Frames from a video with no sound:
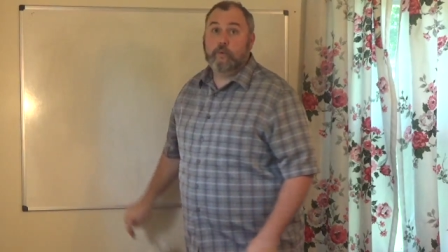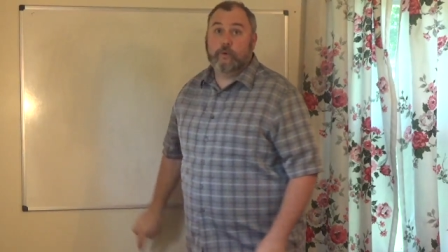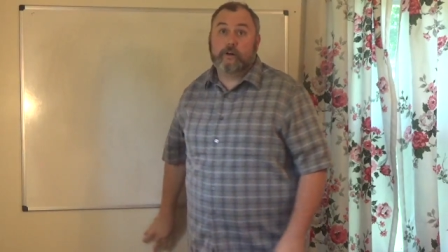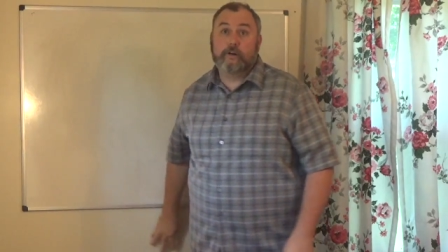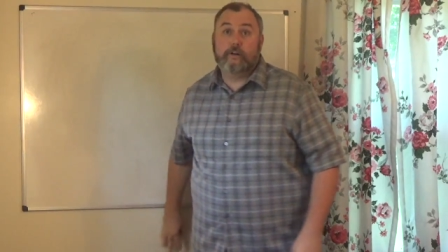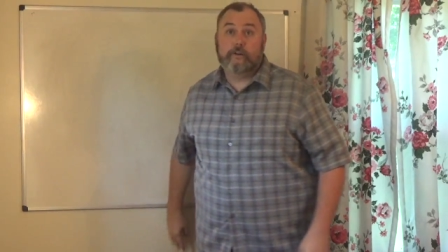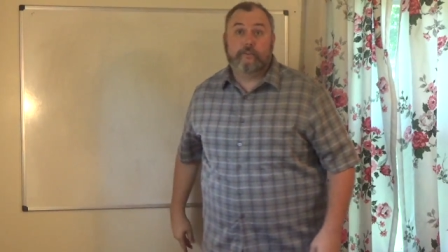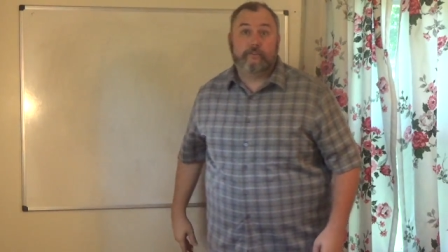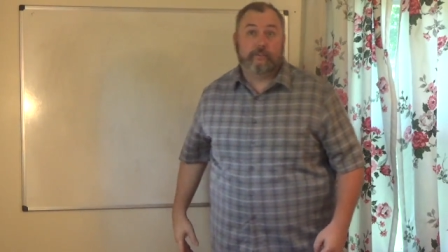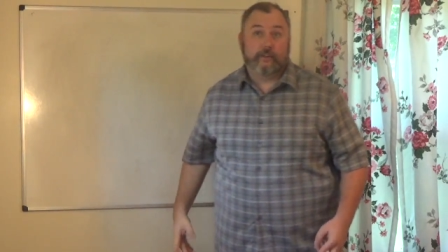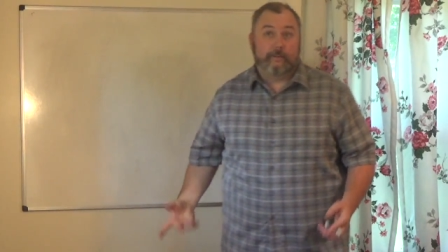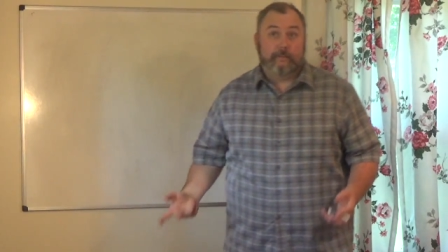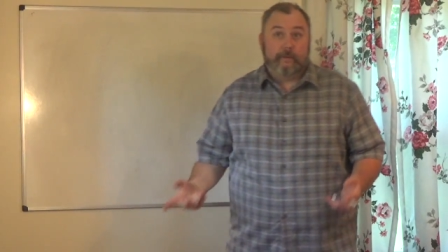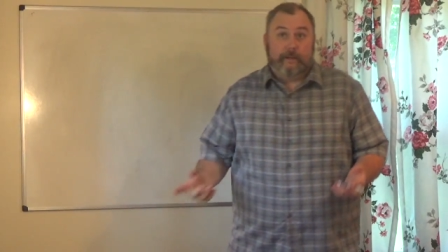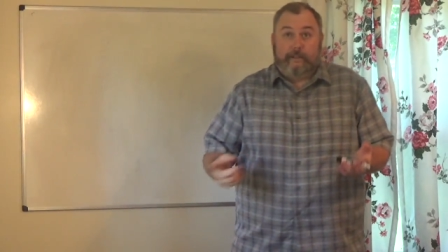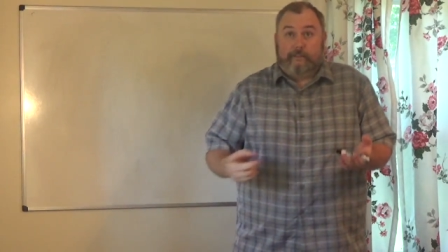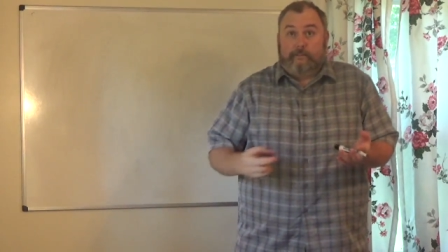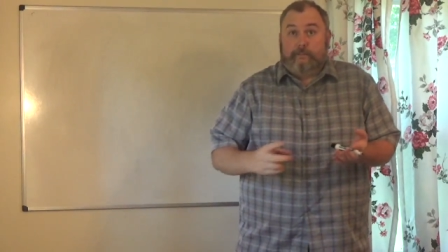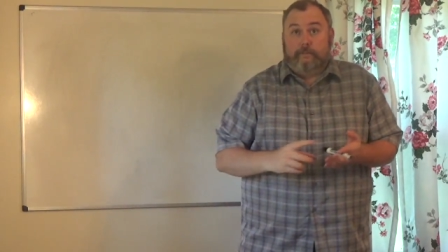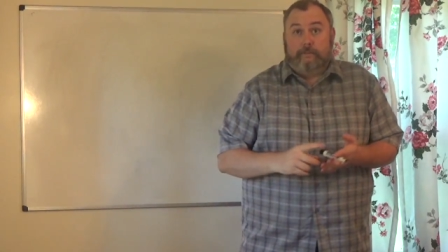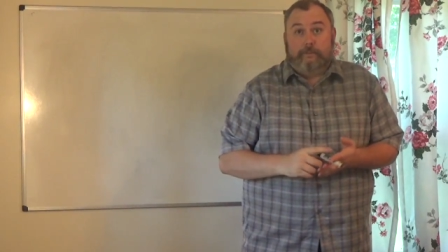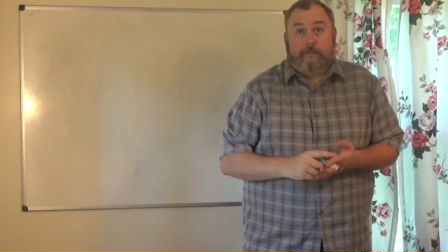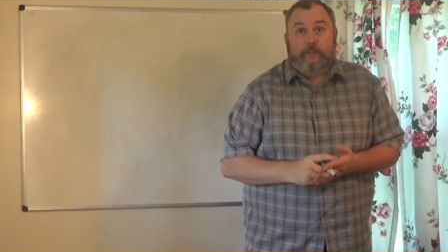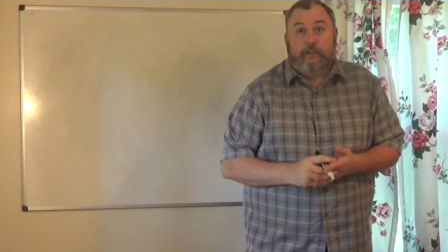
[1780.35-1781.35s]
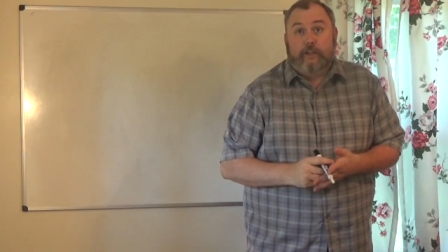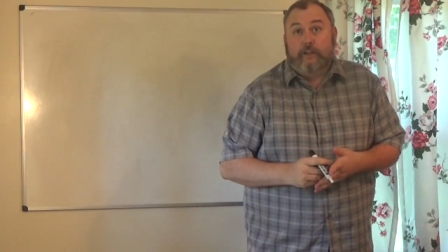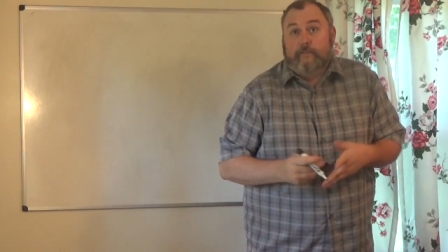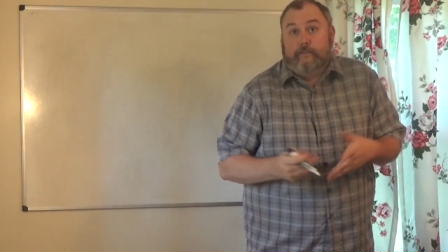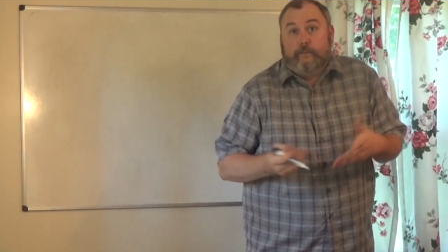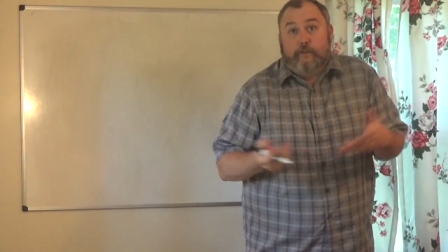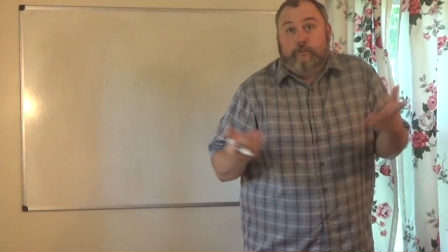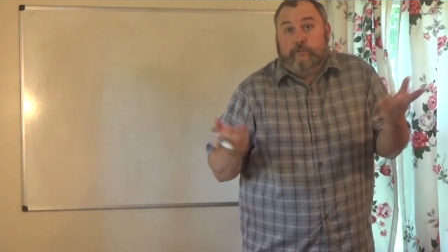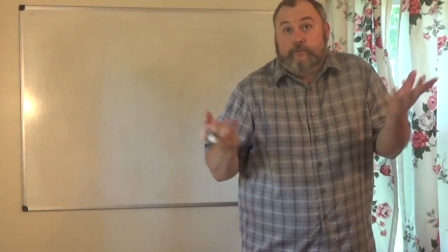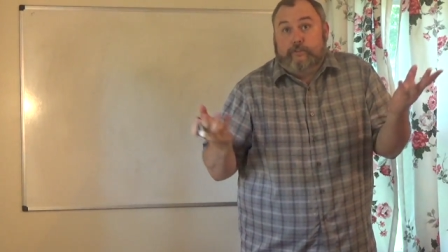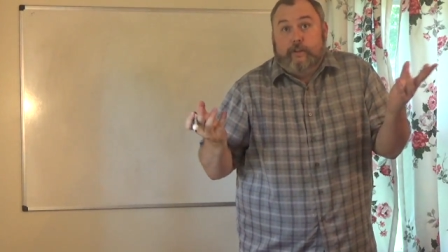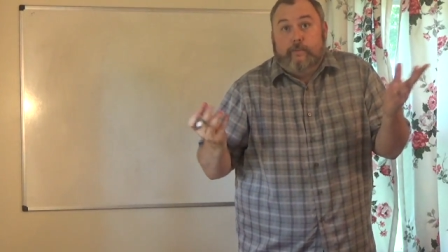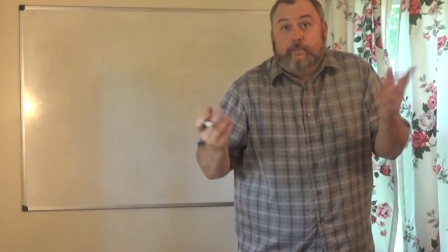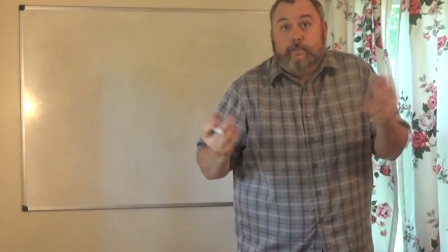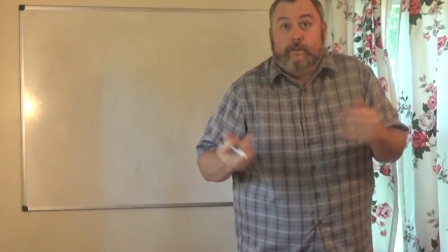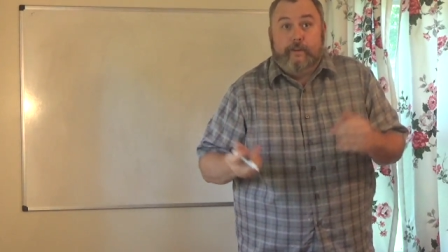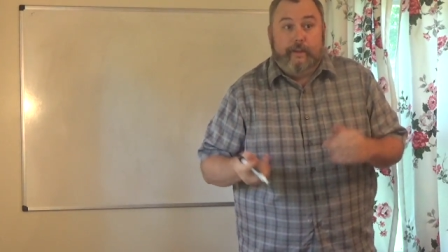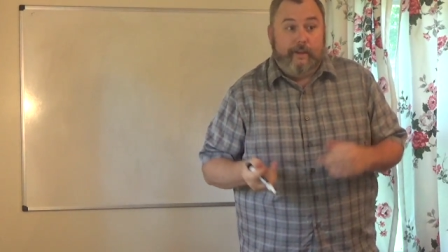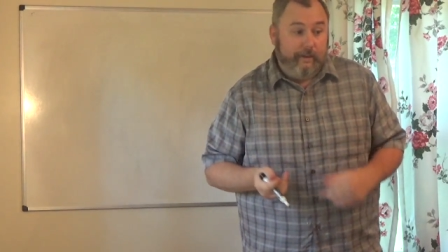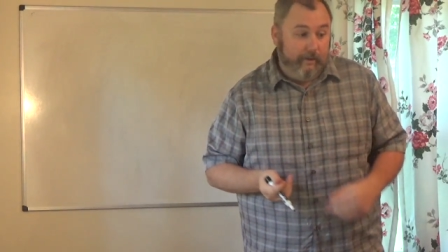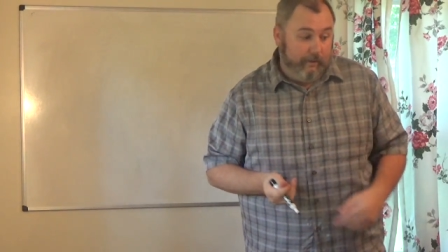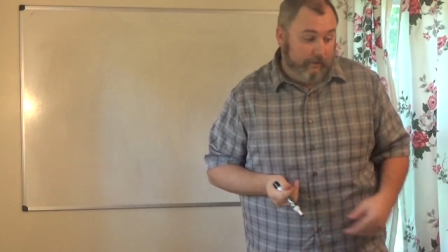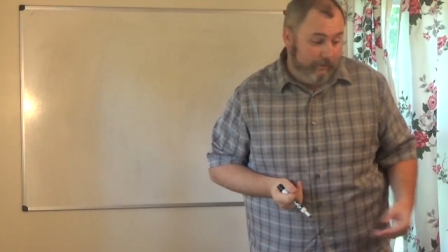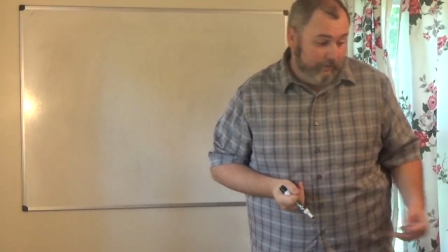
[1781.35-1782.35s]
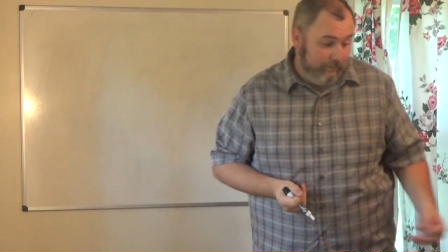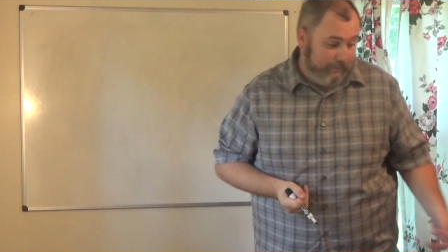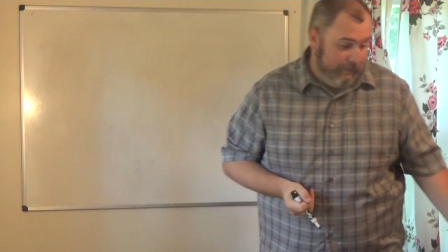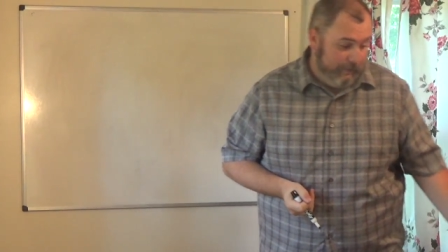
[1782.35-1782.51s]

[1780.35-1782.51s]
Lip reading: worse. else. I mean, I could have used something else,